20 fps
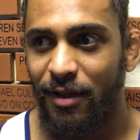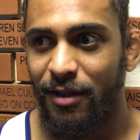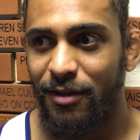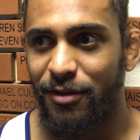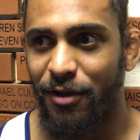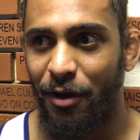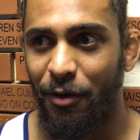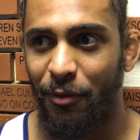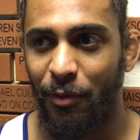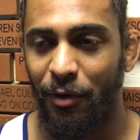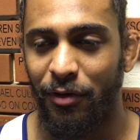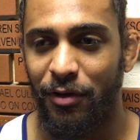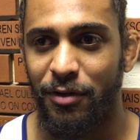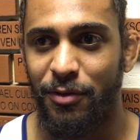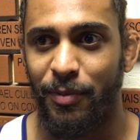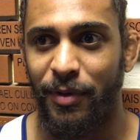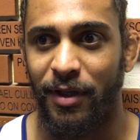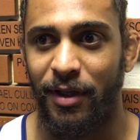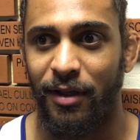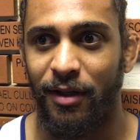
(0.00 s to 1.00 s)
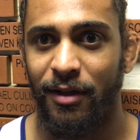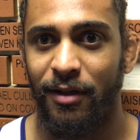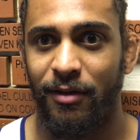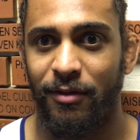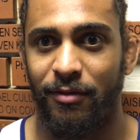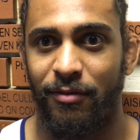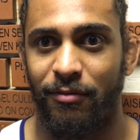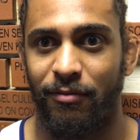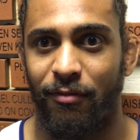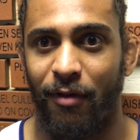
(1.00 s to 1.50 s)
So we'll just be,
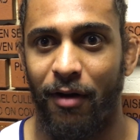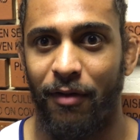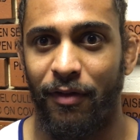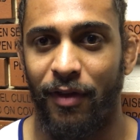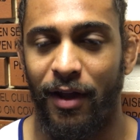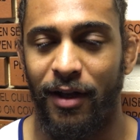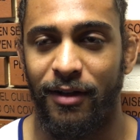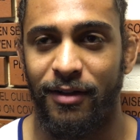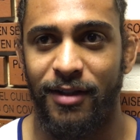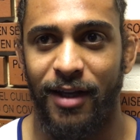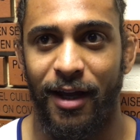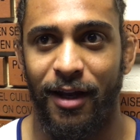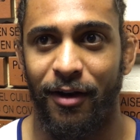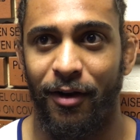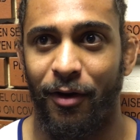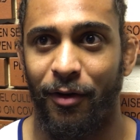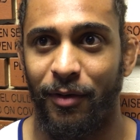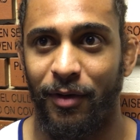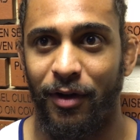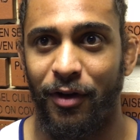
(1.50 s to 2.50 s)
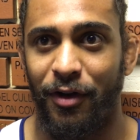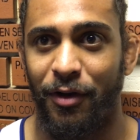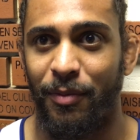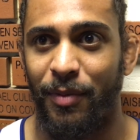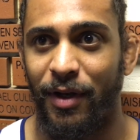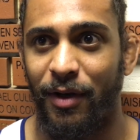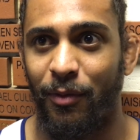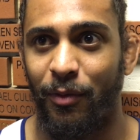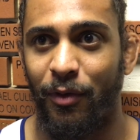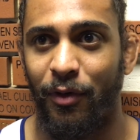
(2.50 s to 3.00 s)
rather than saying, oh, it could have
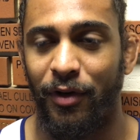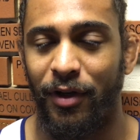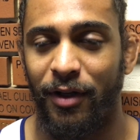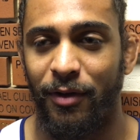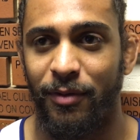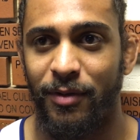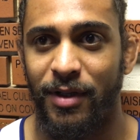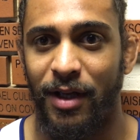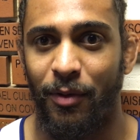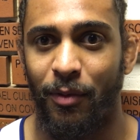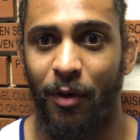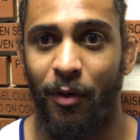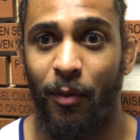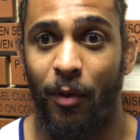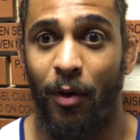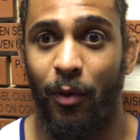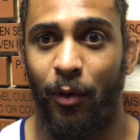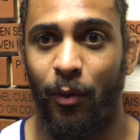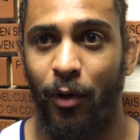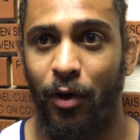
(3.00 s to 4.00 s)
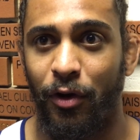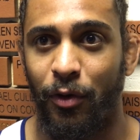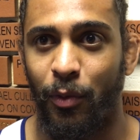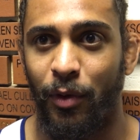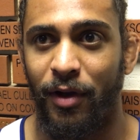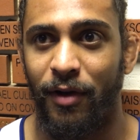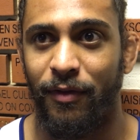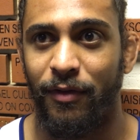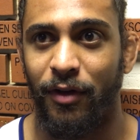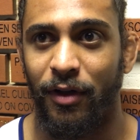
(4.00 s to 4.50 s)
been awarded, say, well, what could
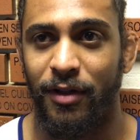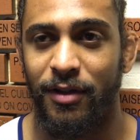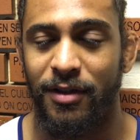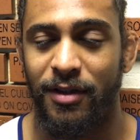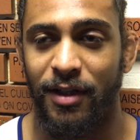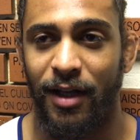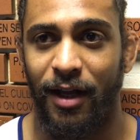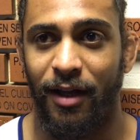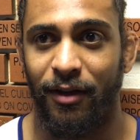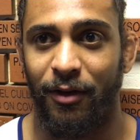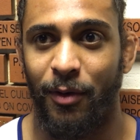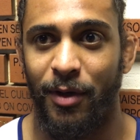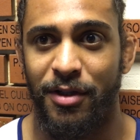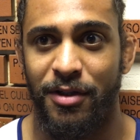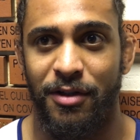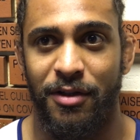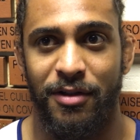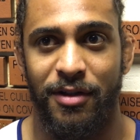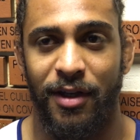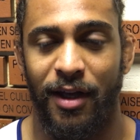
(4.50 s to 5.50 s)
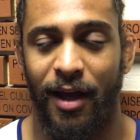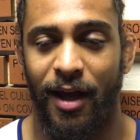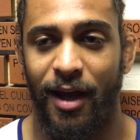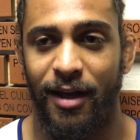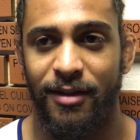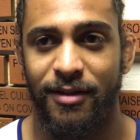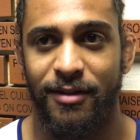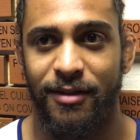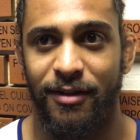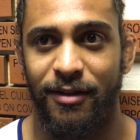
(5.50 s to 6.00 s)
we have done so that question doesn't get
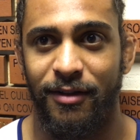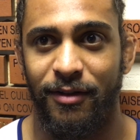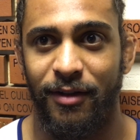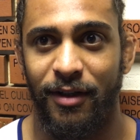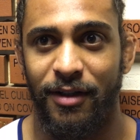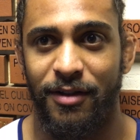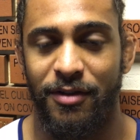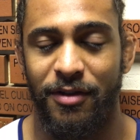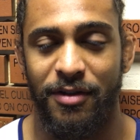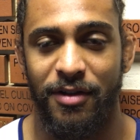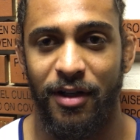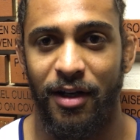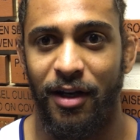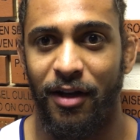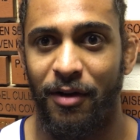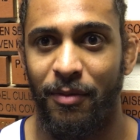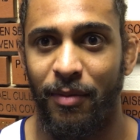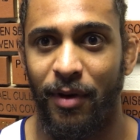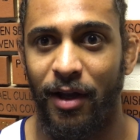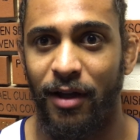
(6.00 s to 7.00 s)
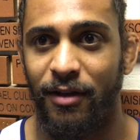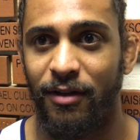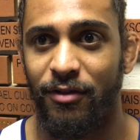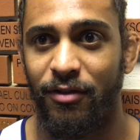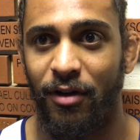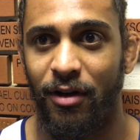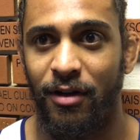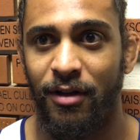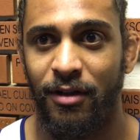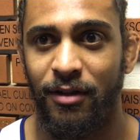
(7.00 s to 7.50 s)
asked, and it's just a clear and blatant
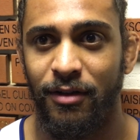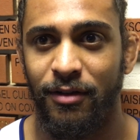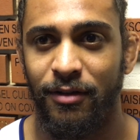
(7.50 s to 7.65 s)
try.